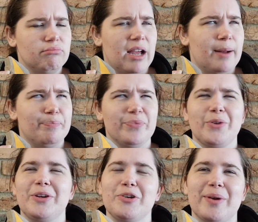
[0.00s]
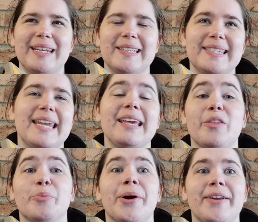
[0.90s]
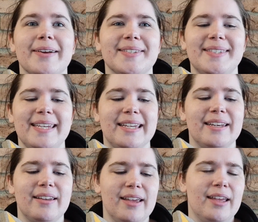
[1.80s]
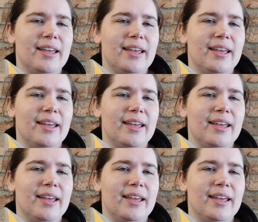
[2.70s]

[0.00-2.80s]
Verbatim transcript: um, not ingredients, any other products in